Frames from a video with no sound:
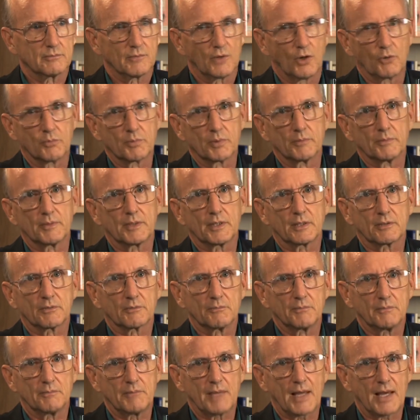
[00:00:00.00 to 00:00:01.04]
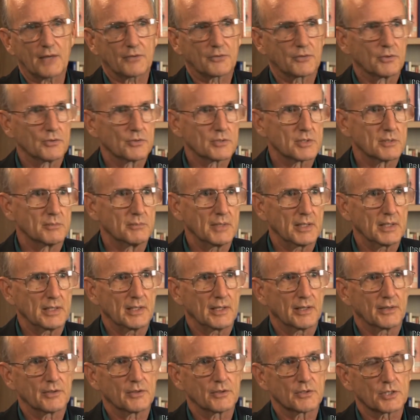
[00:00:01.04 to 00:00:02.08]
Oberman and Matthews and
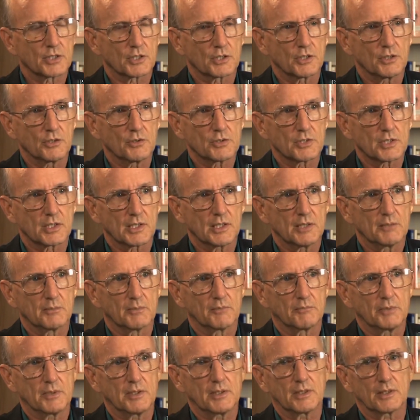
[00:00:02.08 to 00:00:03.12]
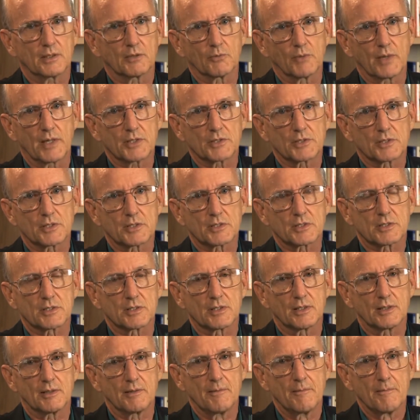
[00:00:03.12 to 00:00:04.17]
many others accusing him of being a
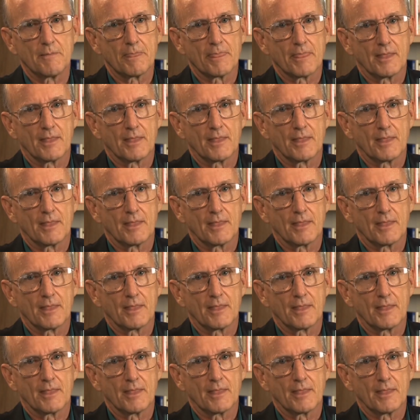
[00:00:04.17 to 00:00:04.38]
racist